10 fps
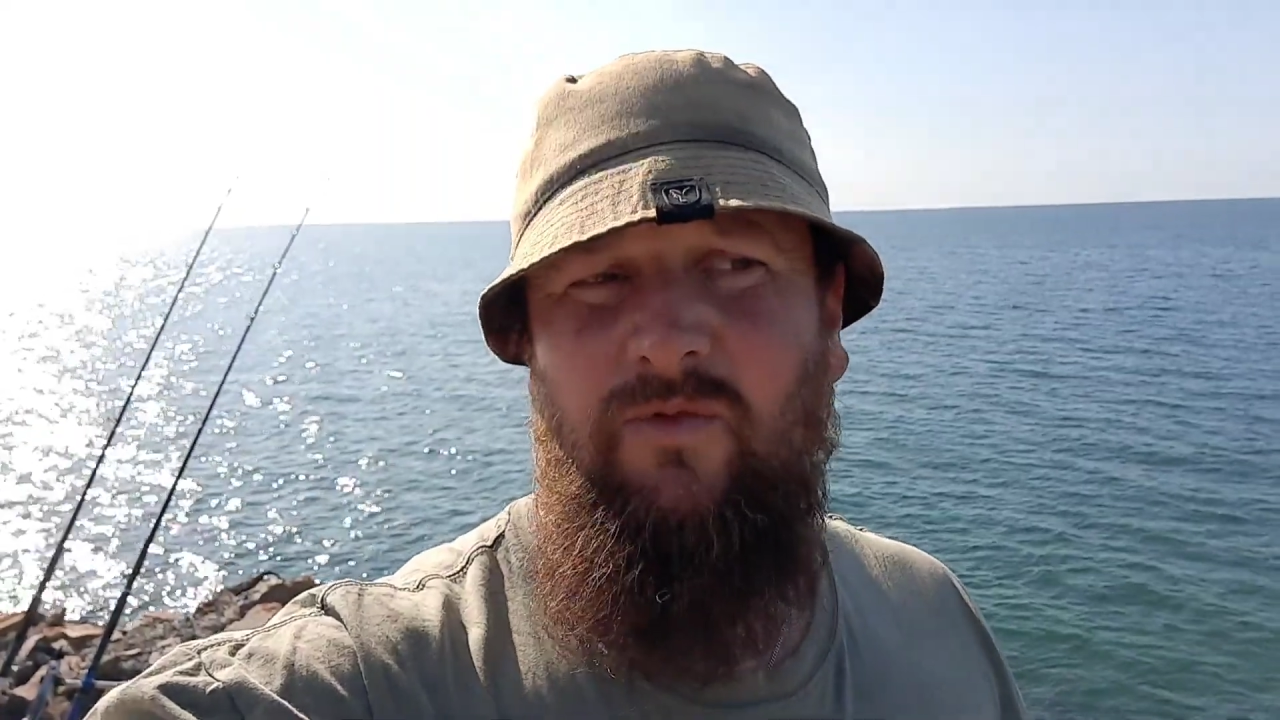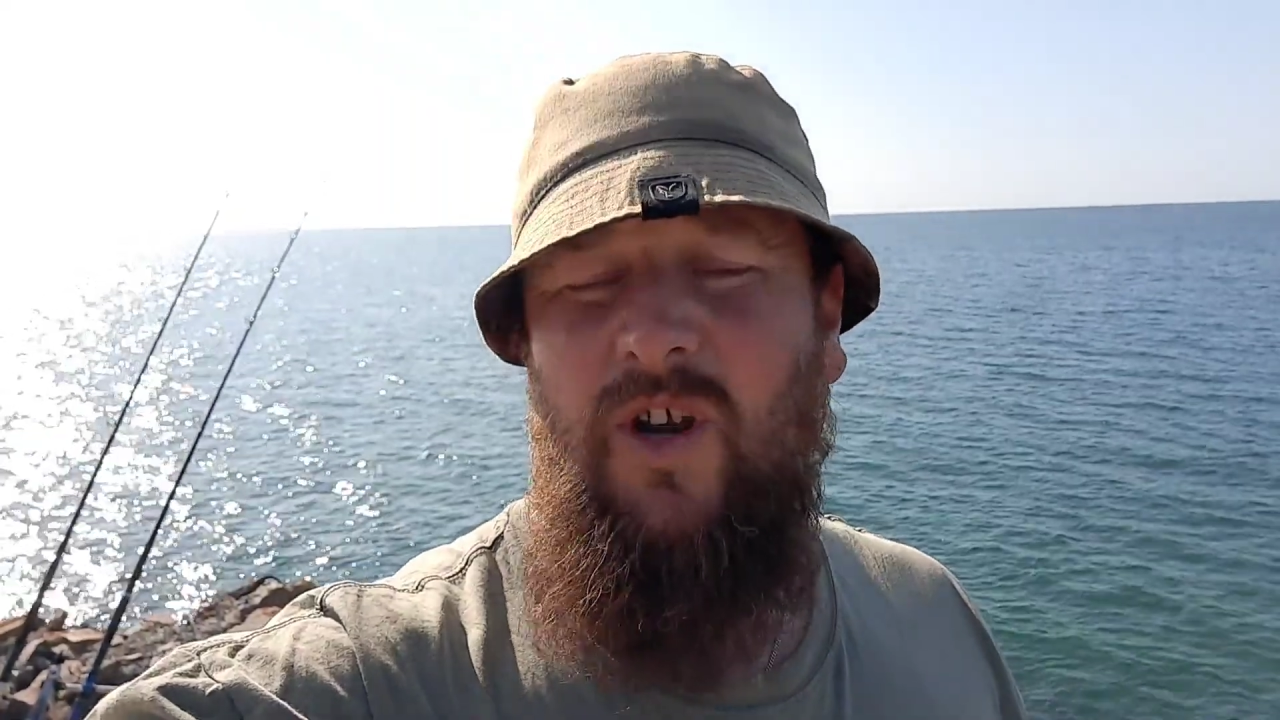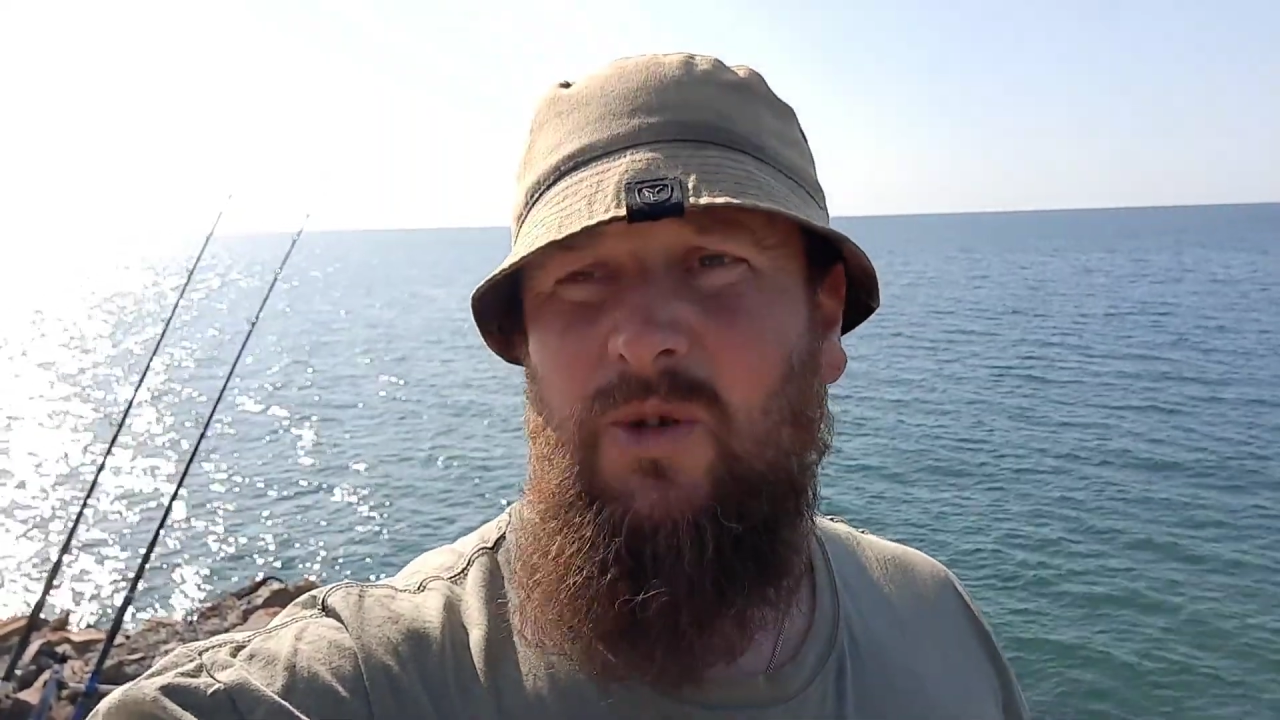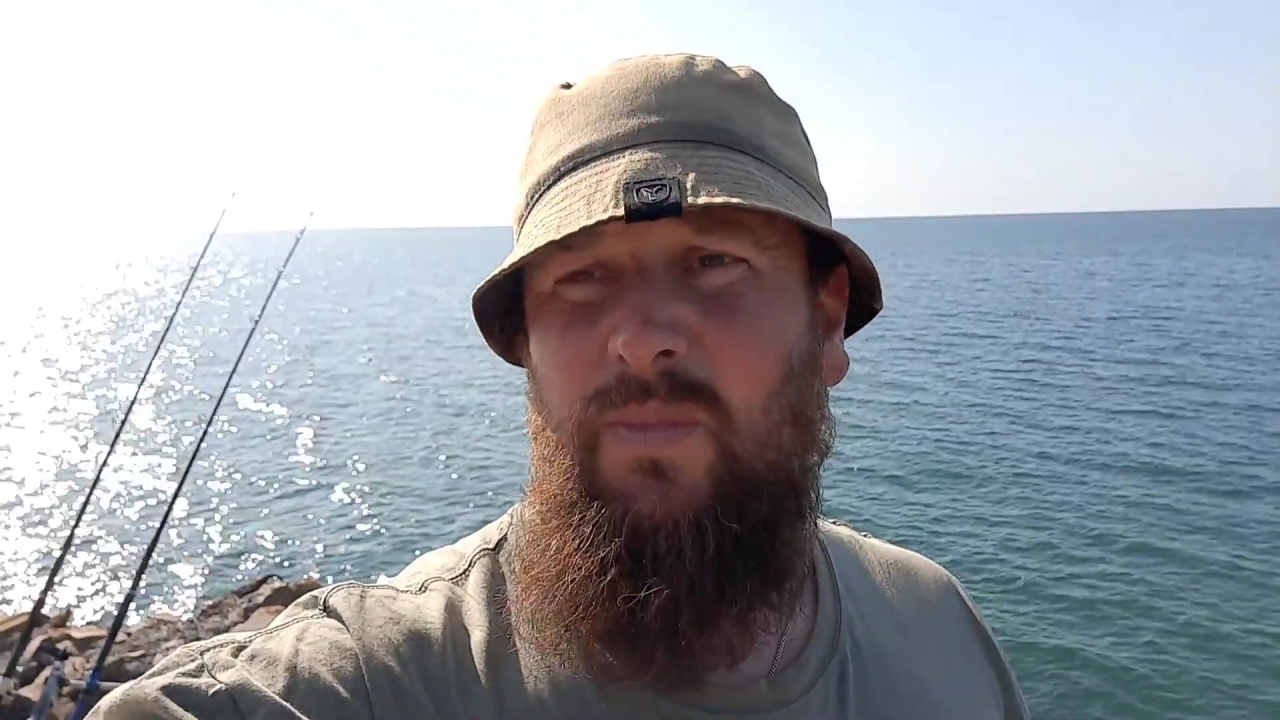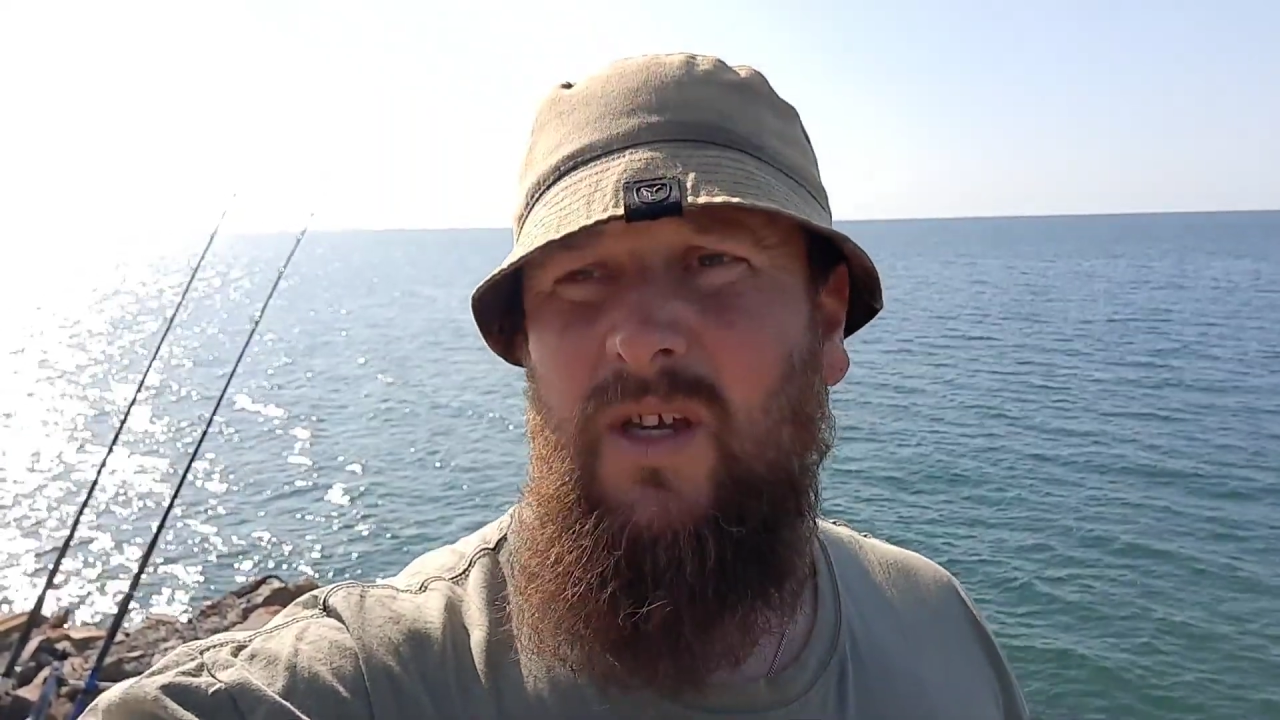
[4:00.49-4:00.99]

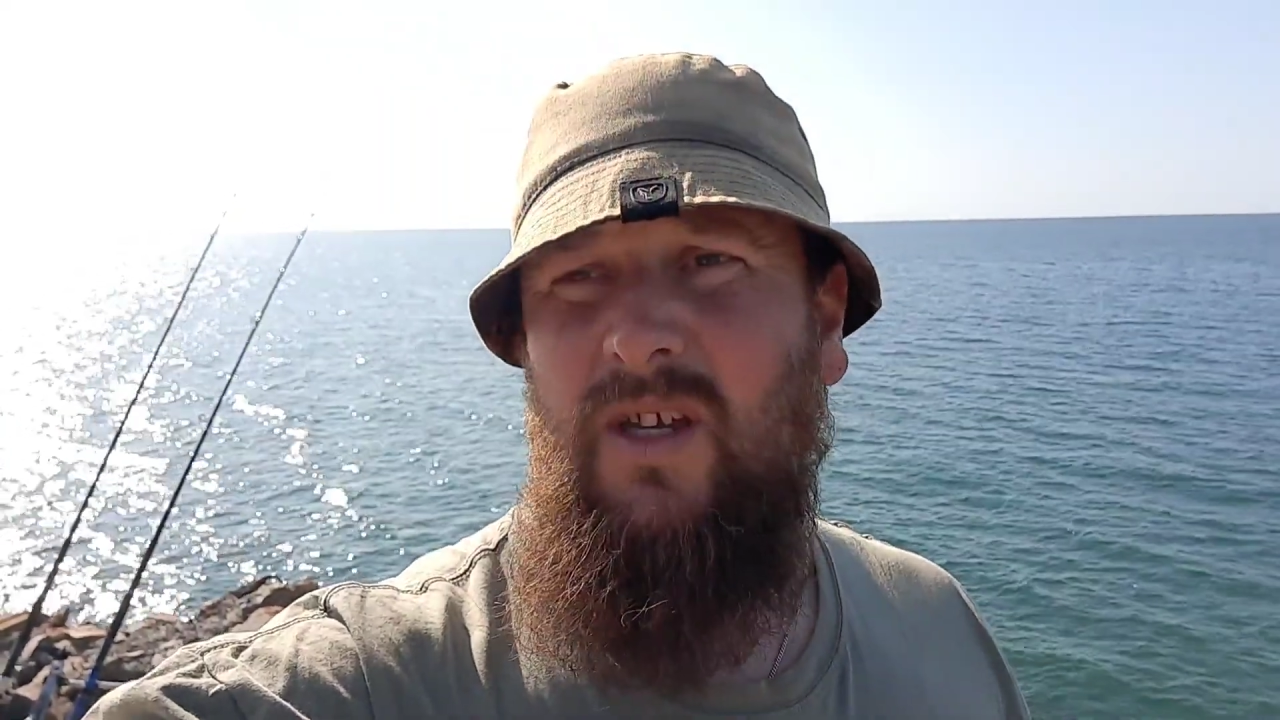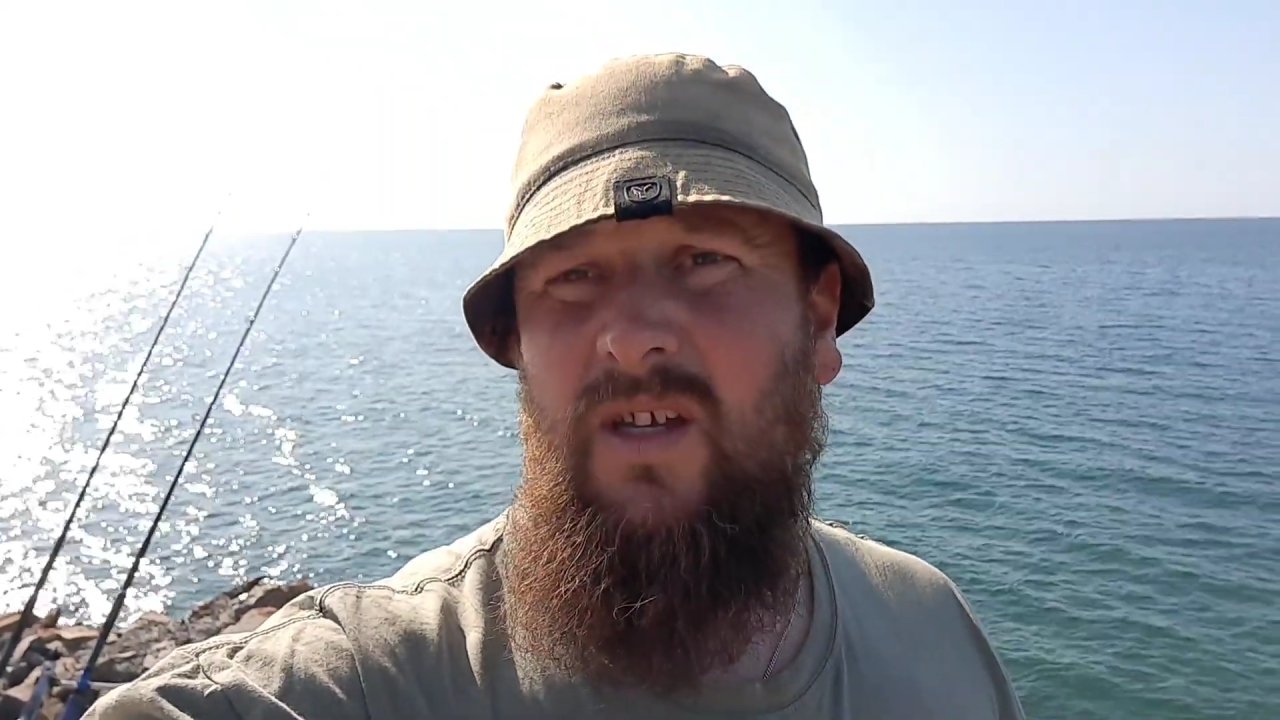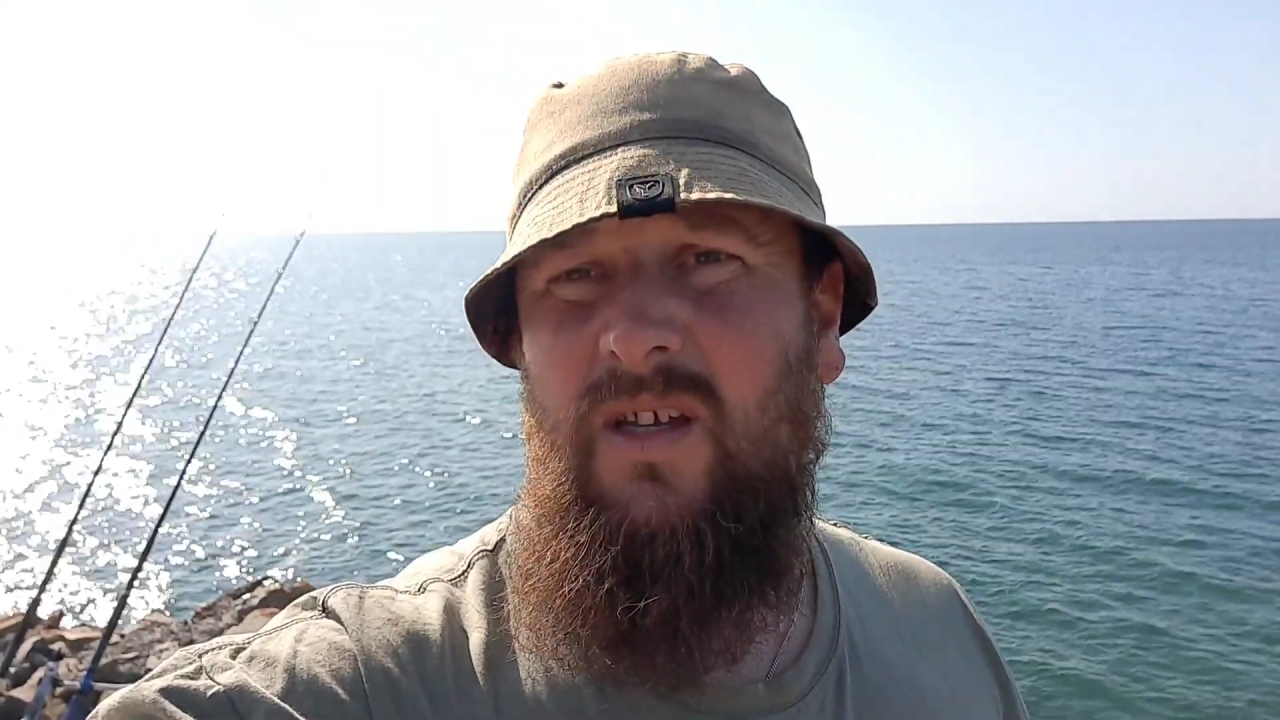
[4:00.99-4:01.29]
fresh bait.